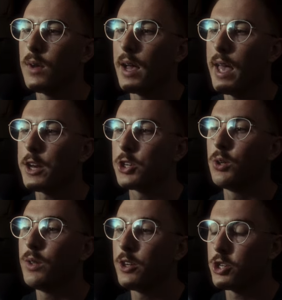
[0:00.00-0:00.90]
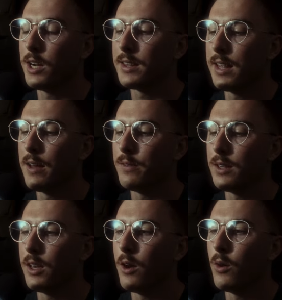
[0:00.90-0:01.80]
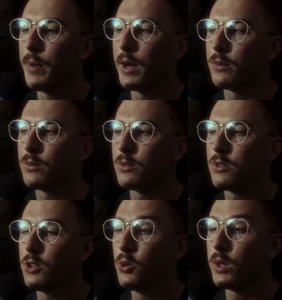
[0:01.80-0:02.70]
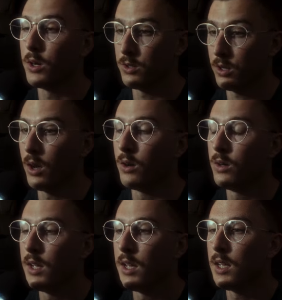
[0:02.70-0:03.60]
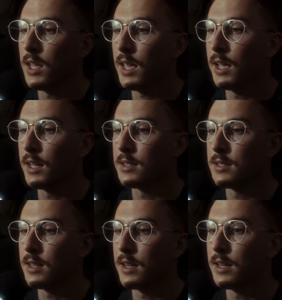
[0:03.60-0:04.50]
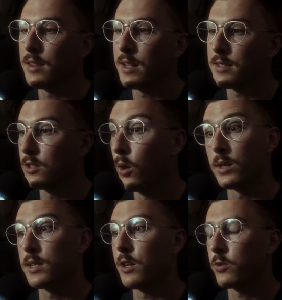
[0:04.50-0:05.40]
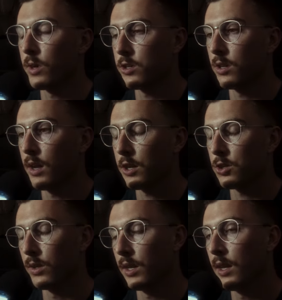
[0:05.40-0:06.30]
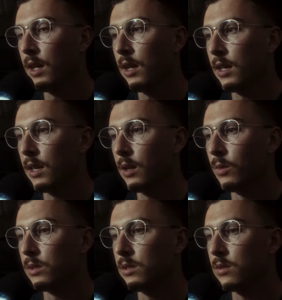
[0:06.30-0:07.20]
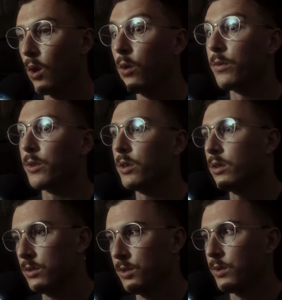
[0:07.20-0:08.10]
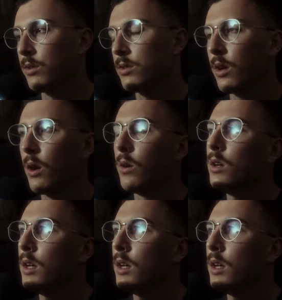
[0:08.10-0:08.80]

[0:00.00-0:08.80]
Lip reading: actually shot that video about 2 years ago, and that's no exaggeration. Actually, it was over 2 years ago.